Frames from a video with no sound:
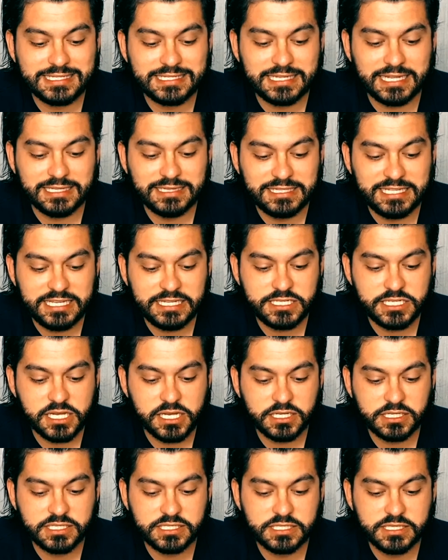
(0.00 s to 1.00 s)
and
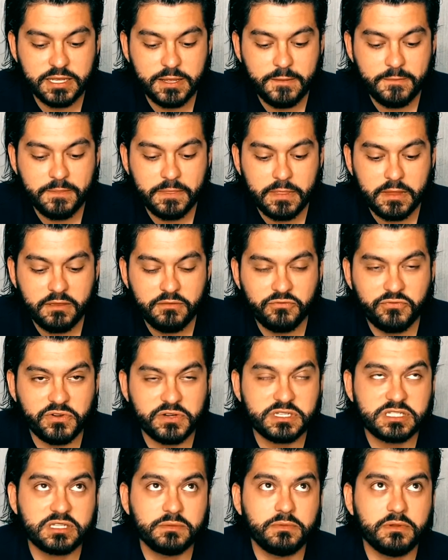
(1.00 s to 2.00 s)
detox?
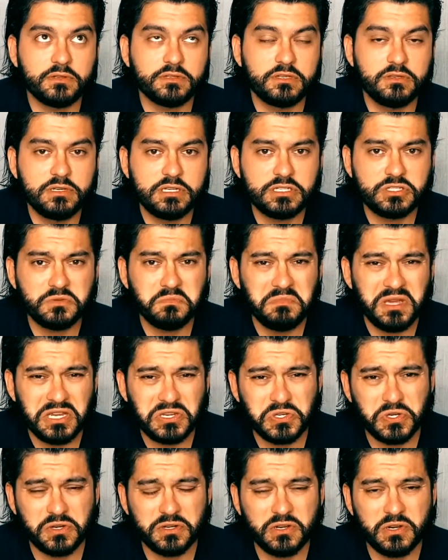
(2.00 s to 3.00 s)
First of all, you need to make
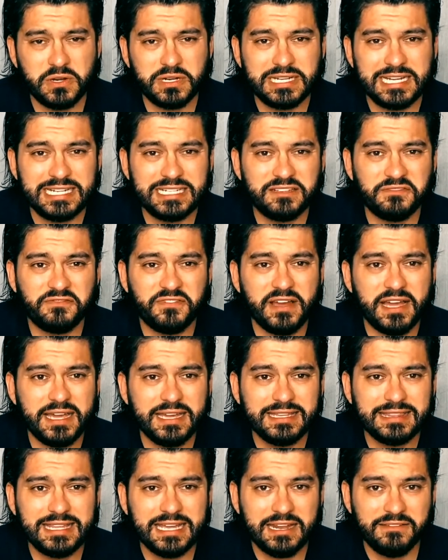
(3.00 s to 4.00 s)
sure you're
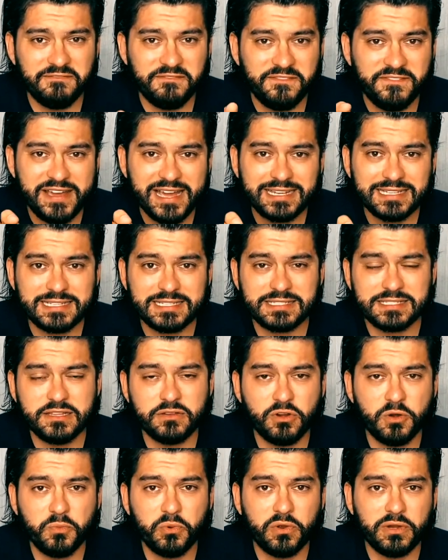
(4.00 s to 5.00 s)
identifying that in fact it's
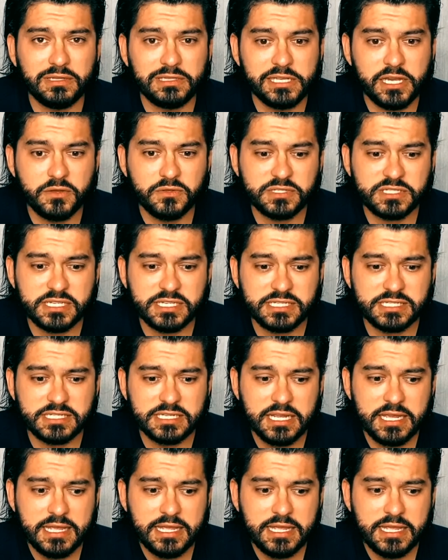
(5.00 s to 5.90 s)
neuroborreliosis.